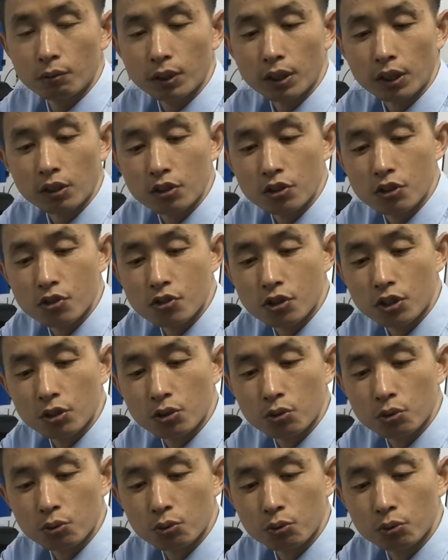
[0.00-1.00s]
We can easy
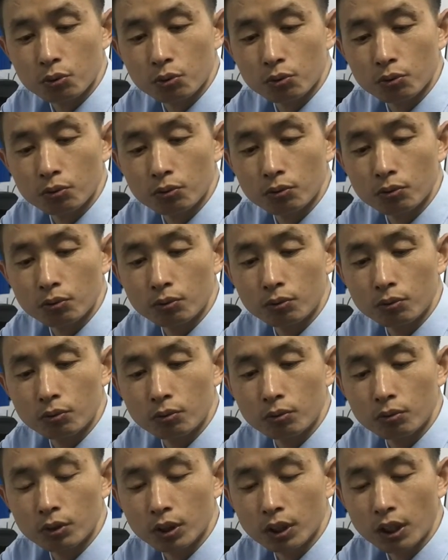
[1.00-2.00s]
to
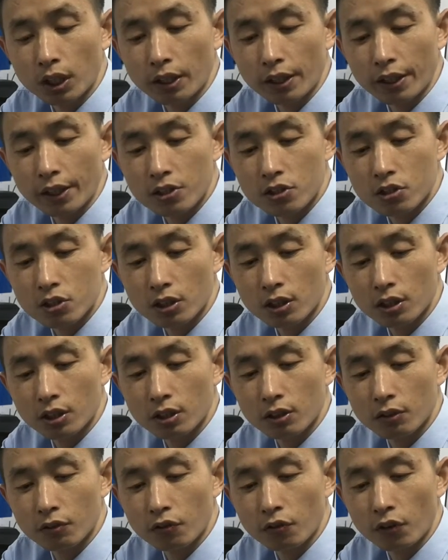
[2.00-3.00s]
connect
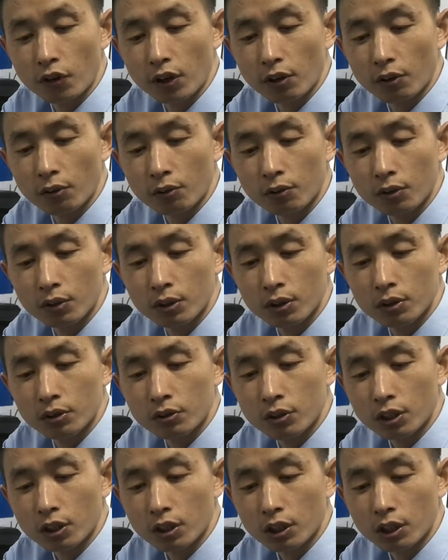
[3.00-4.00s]
and fill
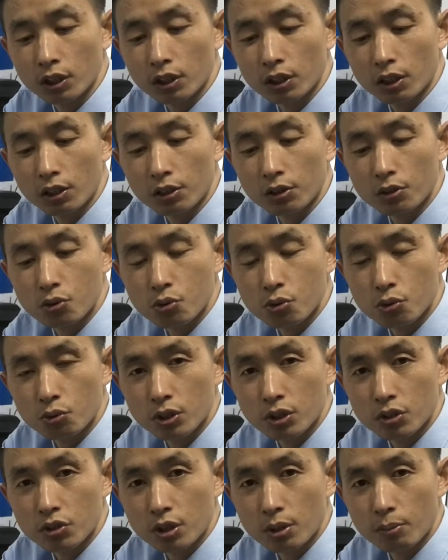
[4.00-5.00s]
the cleaner into
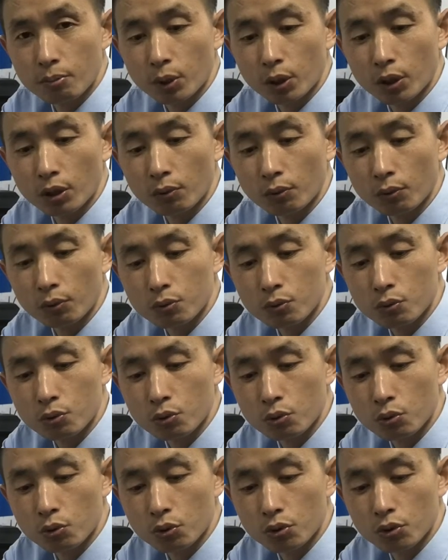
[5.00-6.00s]
this damper,
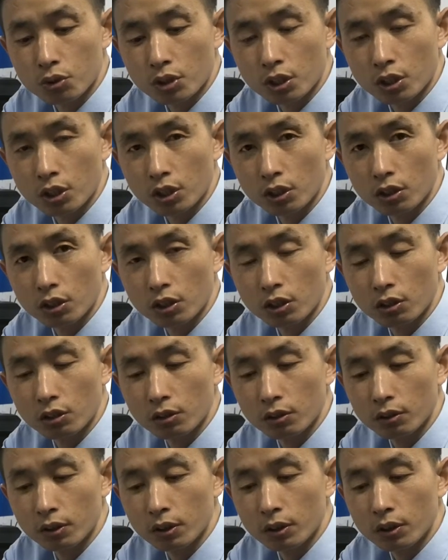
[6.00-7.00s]
doing the cleaning
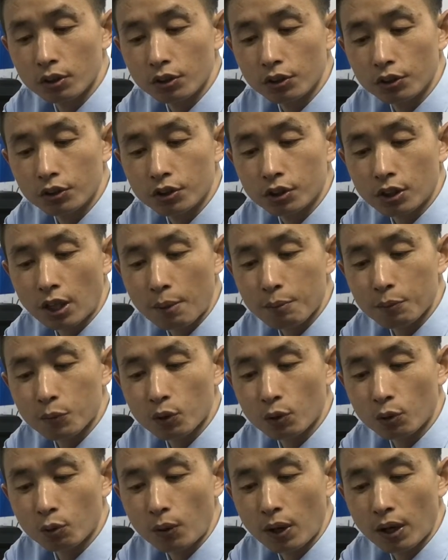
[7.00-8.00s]
each
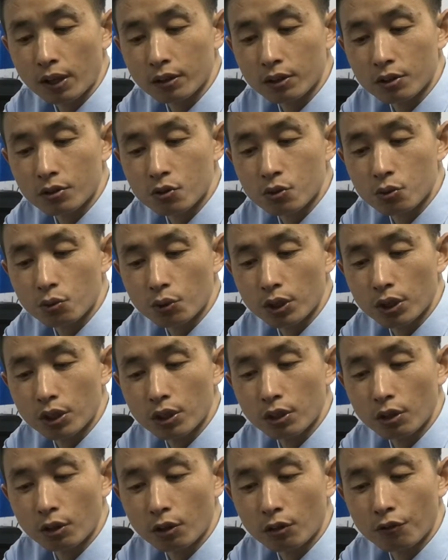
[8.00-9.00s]
time around
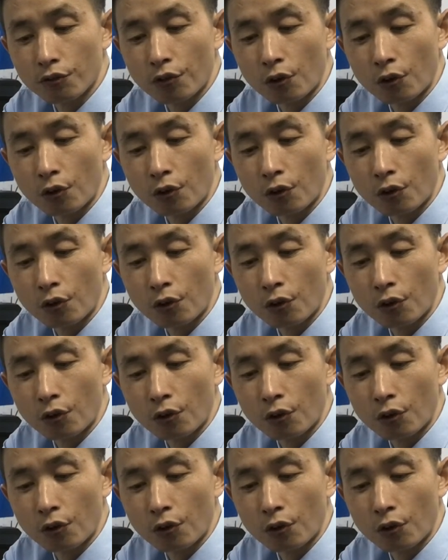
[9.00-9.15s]
3 or